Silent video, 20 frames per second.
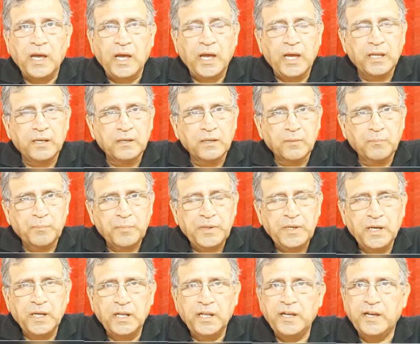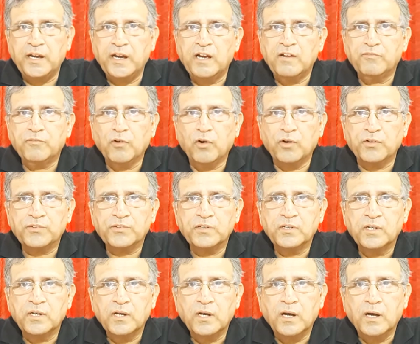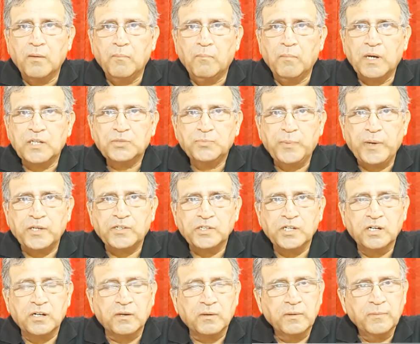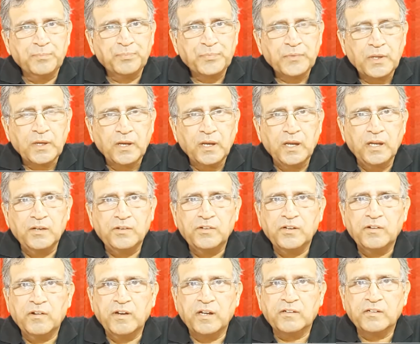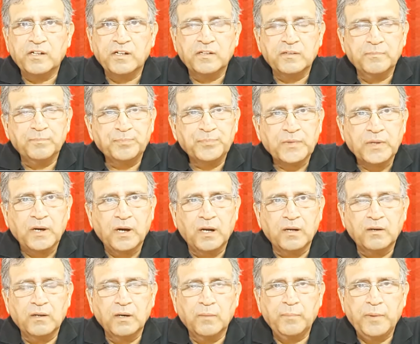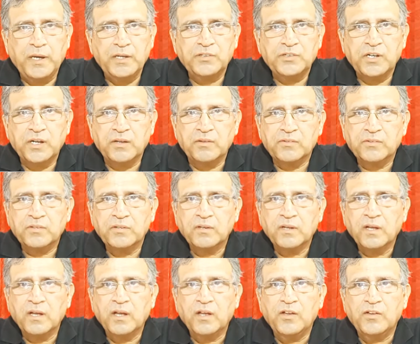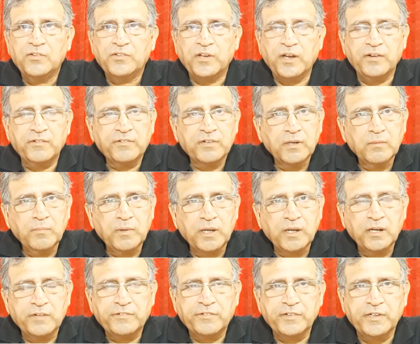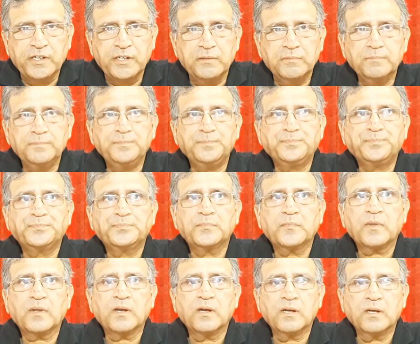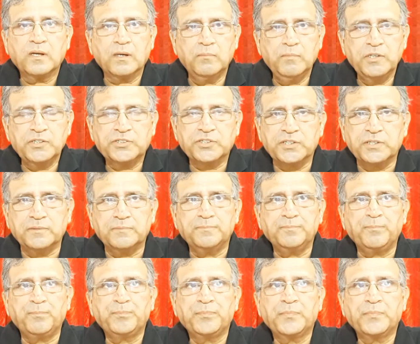and PLA Air Force, much better integrated under Beijing's Central Military Commission.